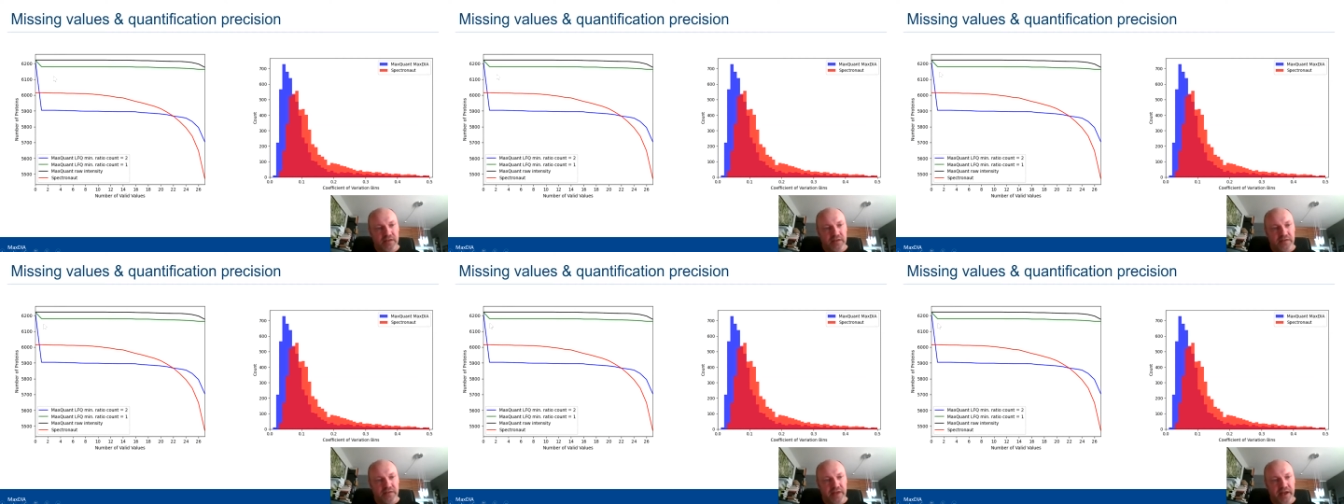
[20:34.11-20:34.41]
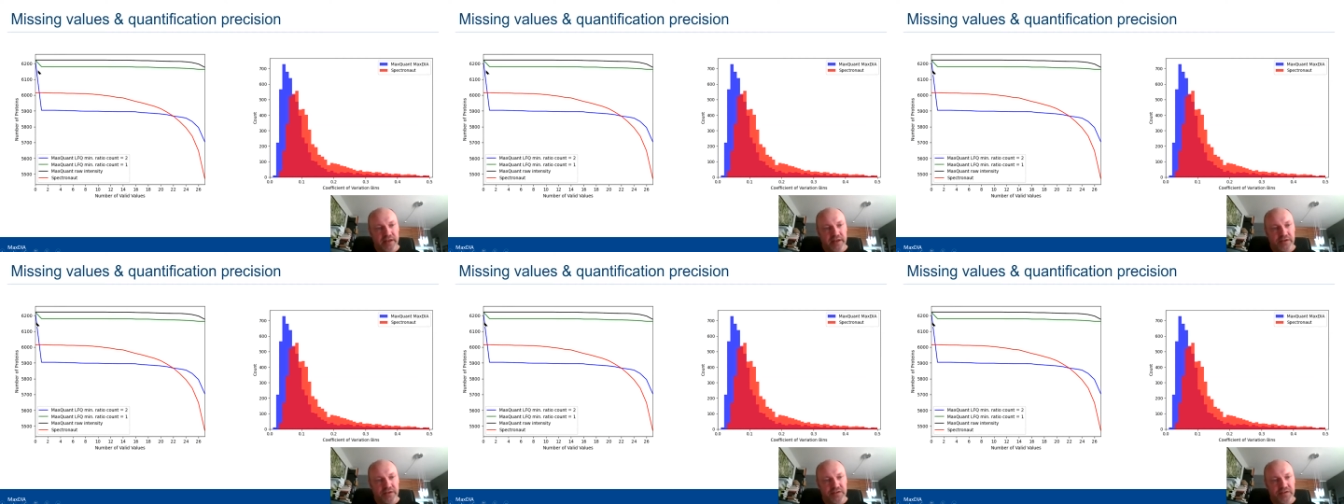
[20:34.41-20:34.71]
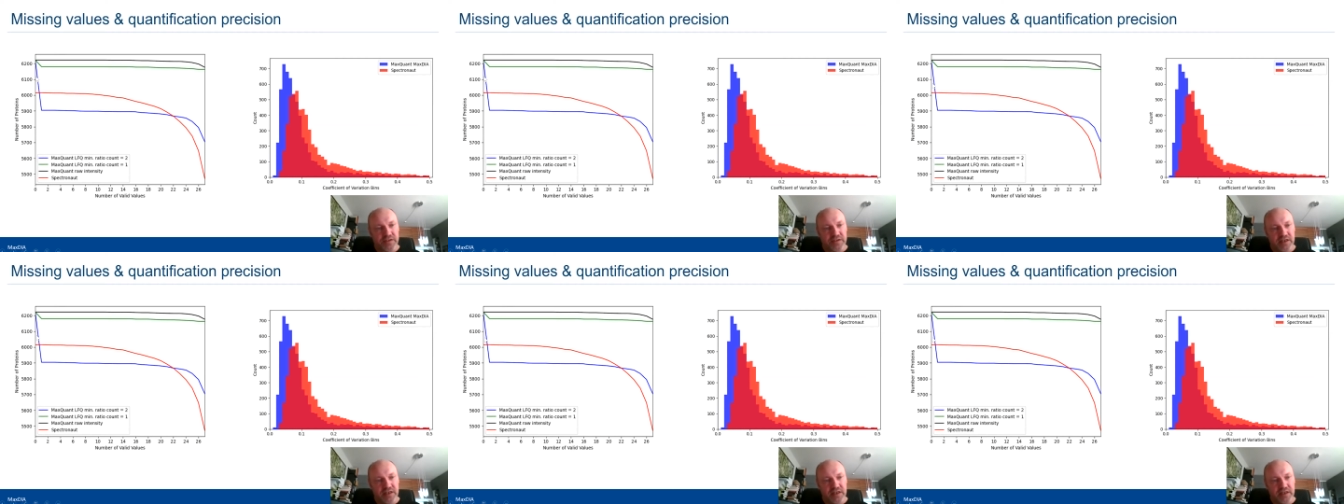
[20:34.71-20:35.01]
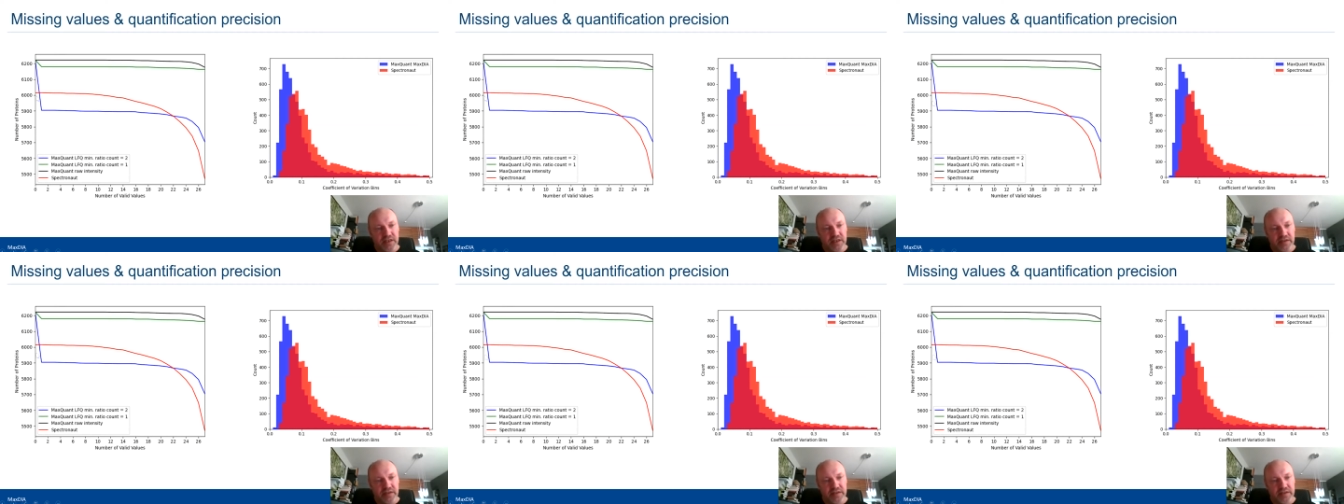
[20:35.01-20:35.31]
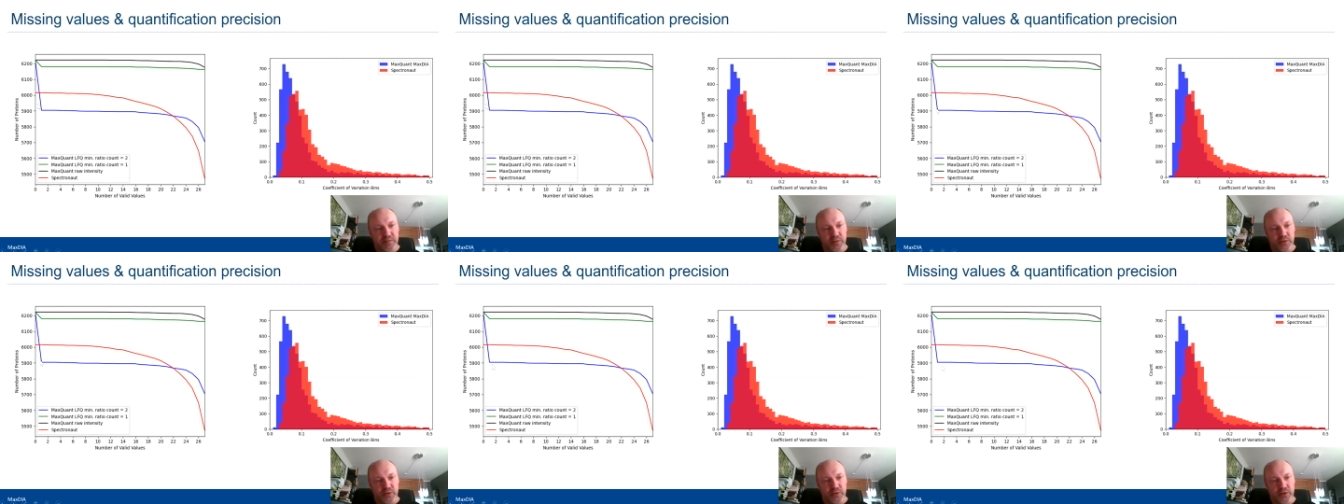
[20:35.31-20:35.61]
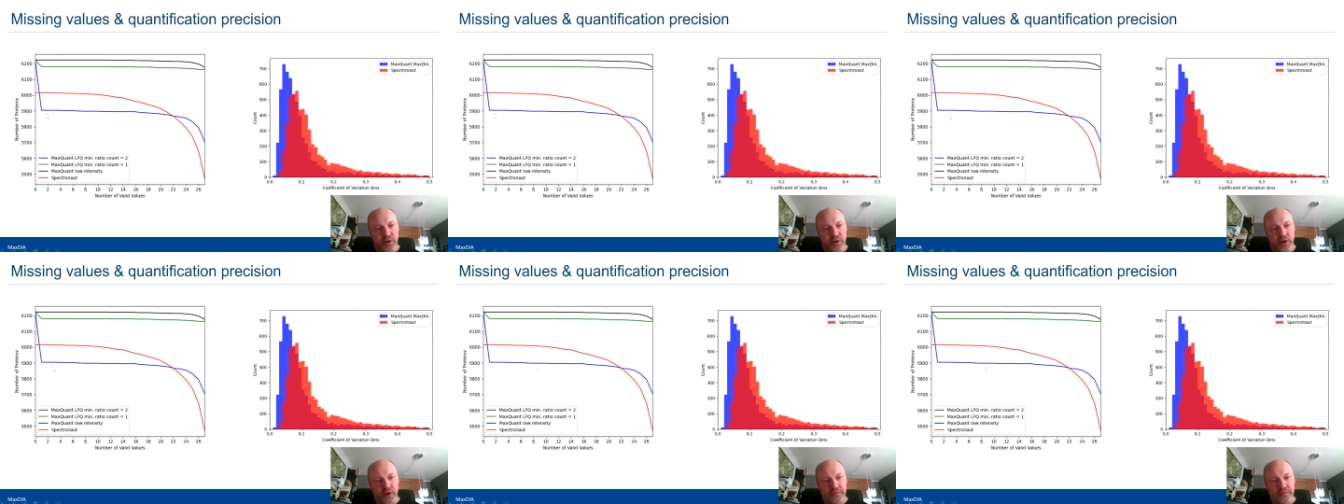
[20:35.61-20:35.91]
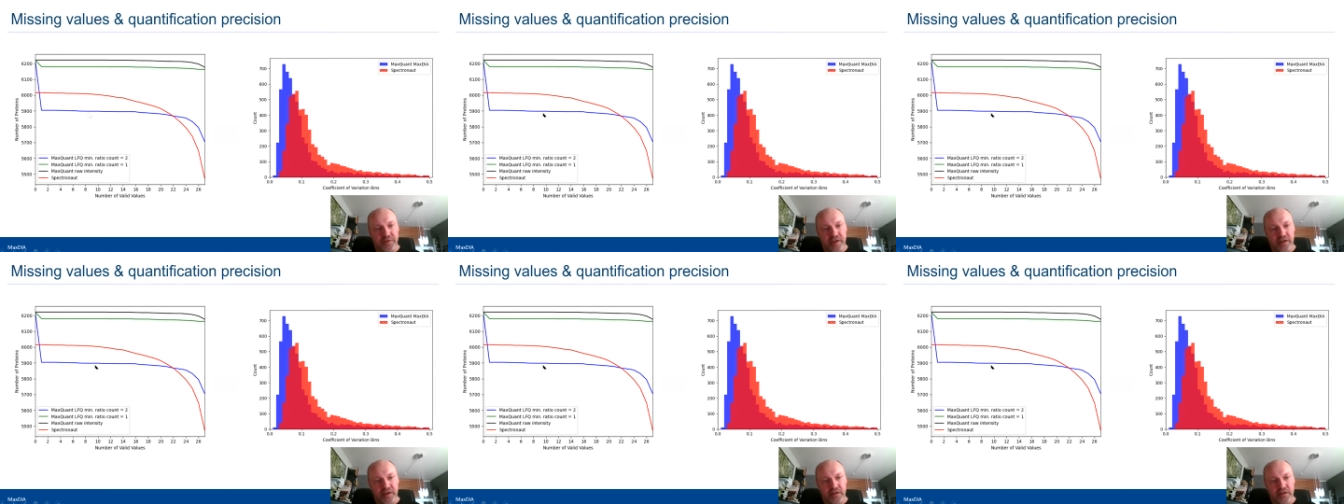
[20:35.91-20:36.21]
then you see this blue curve
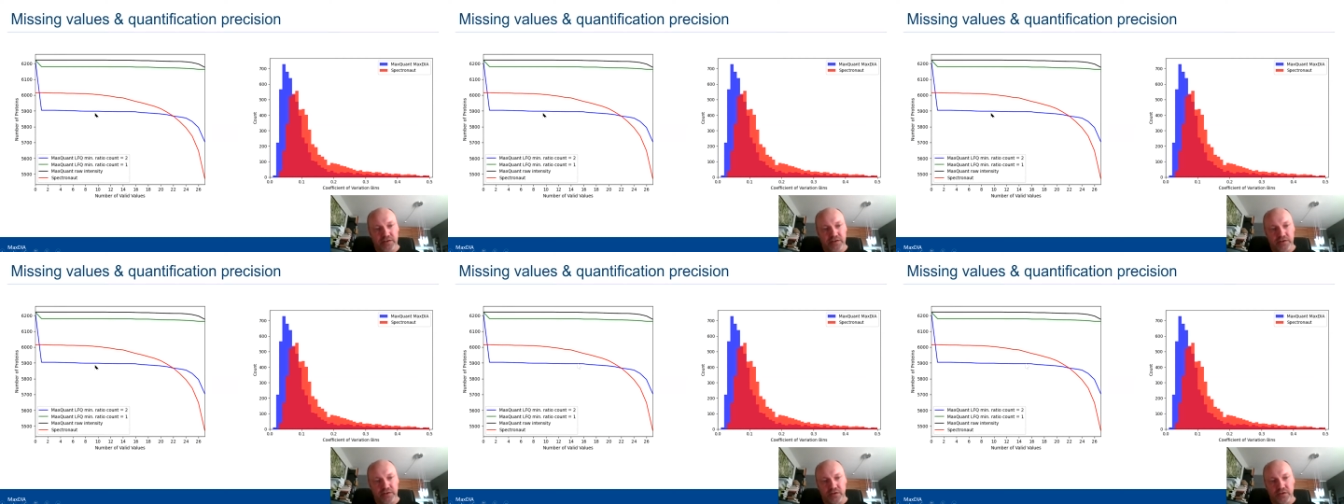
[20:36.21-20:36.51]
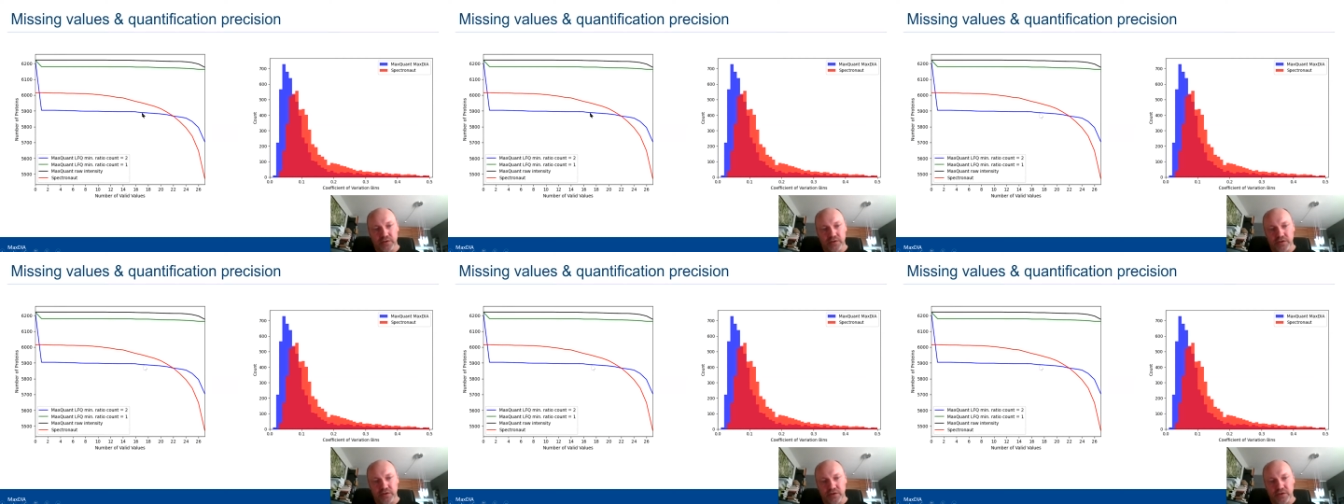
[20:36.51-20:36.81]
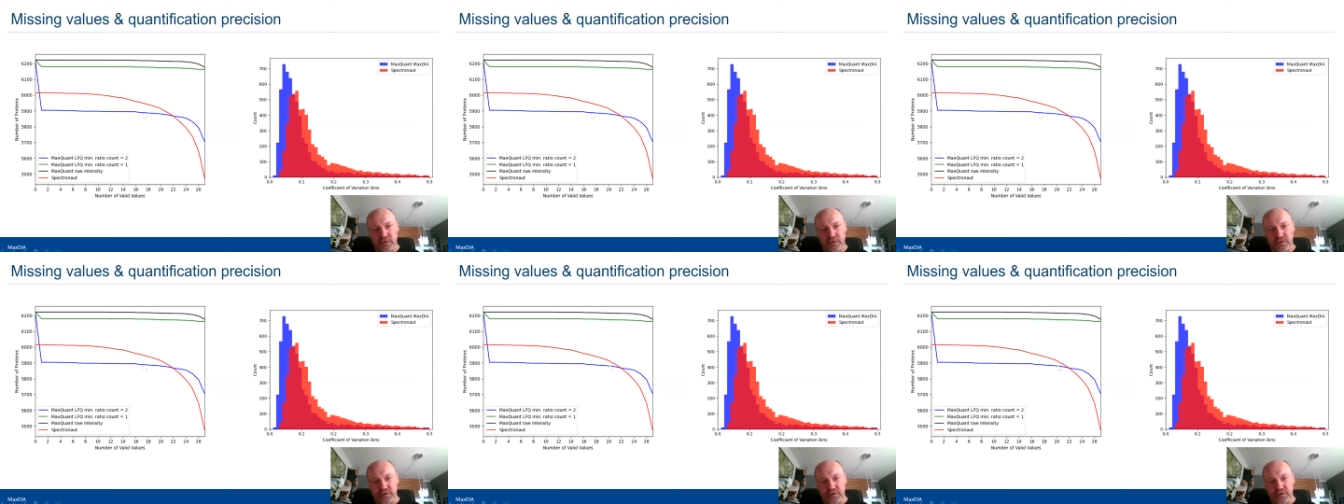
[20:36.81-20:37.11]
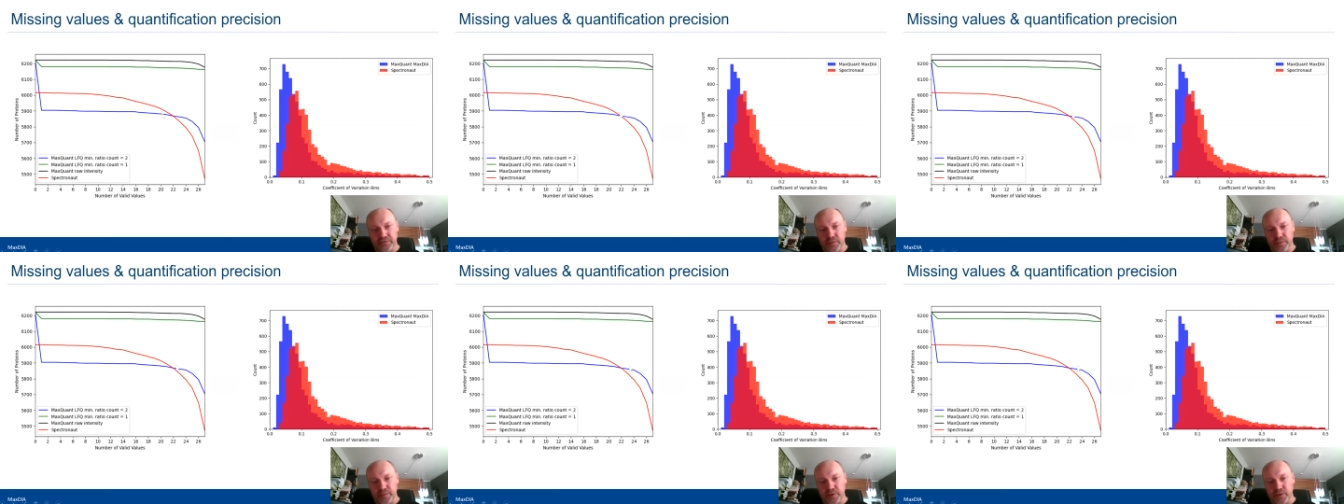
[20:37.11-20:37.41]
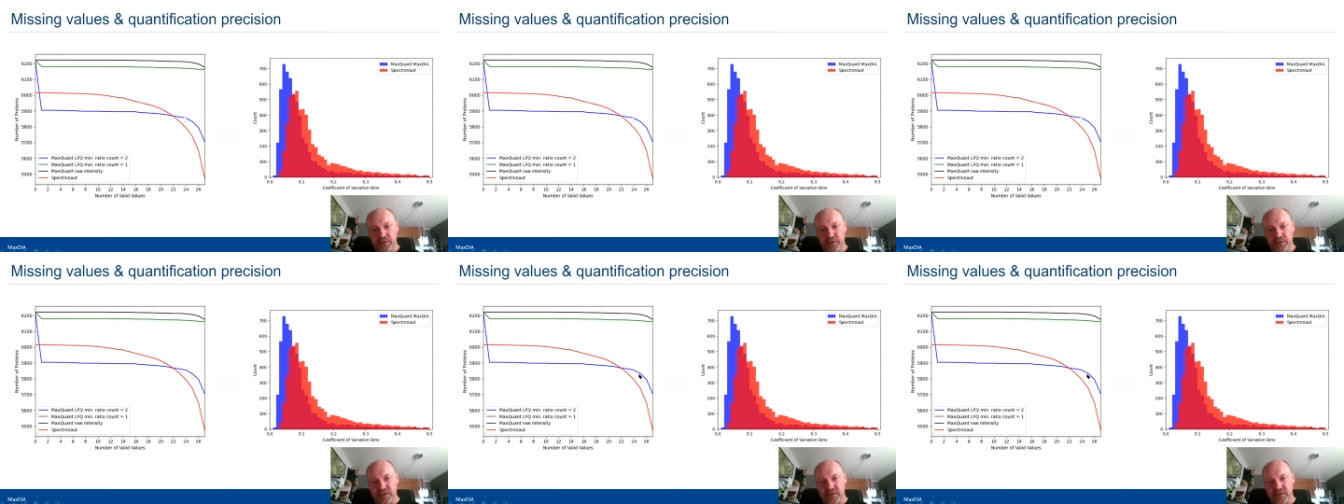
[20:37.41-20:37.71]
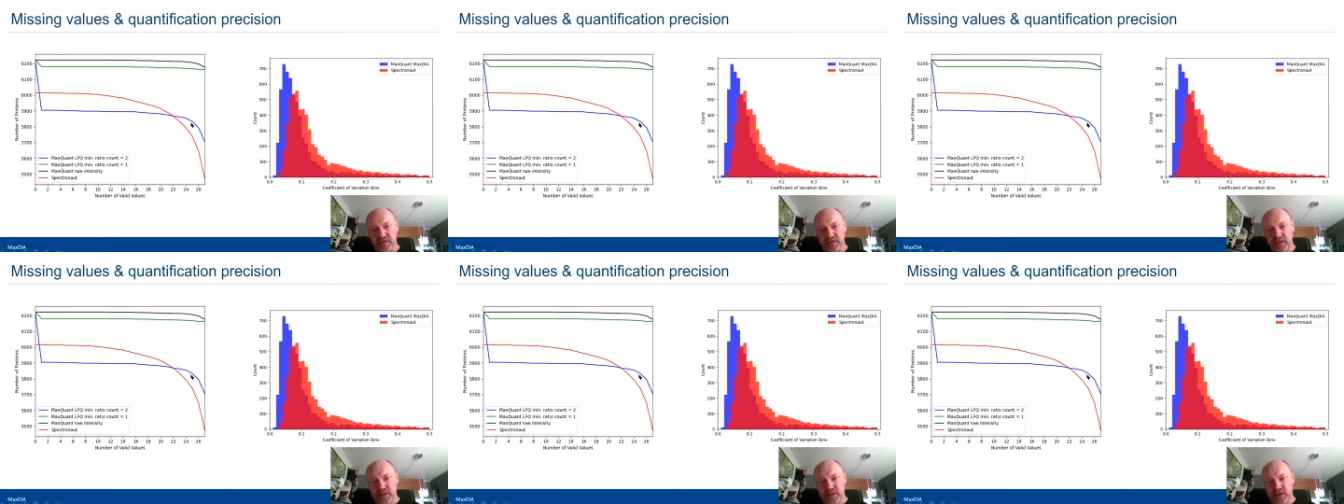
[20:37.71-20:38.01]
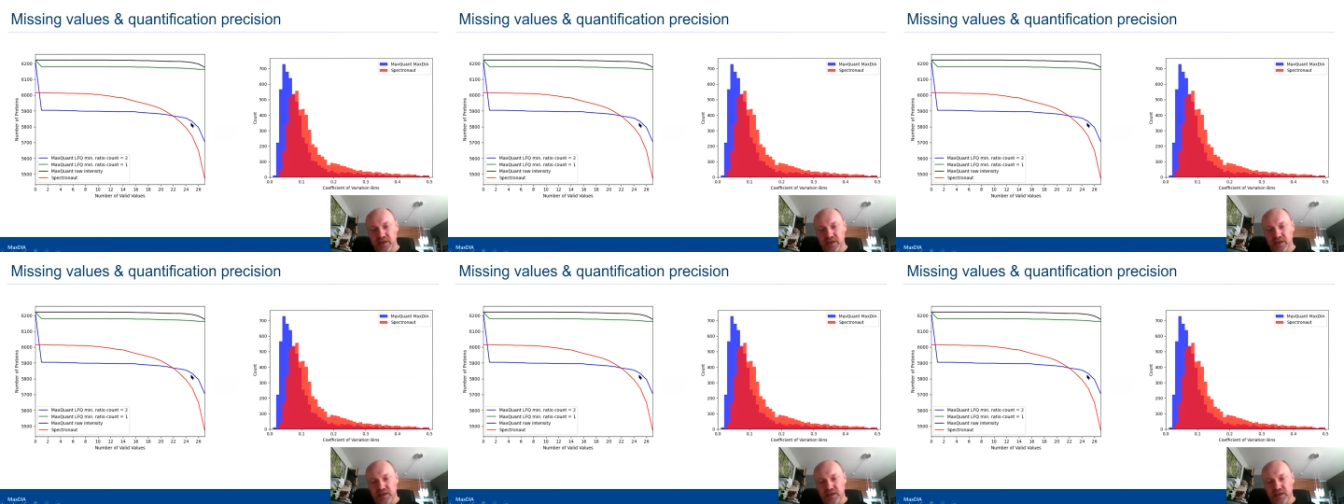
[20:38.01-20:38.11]
here. So you lose a few proteins.